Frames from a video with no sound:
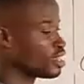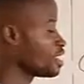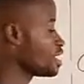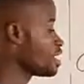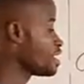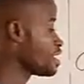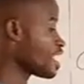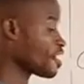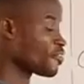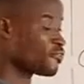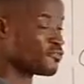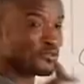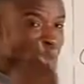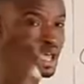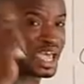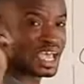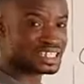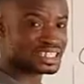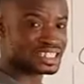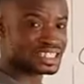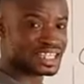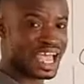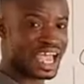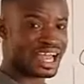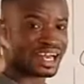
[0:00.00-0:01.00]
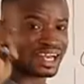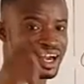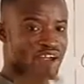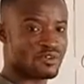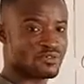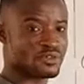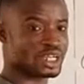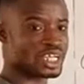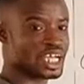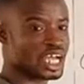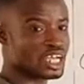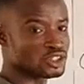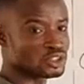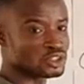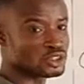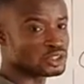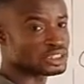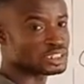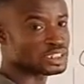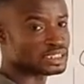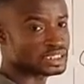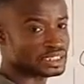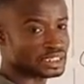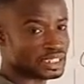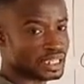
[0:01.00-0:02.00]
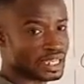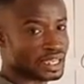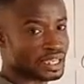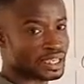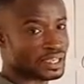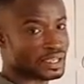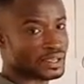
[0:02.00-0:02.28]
The first diagram, we can use it here.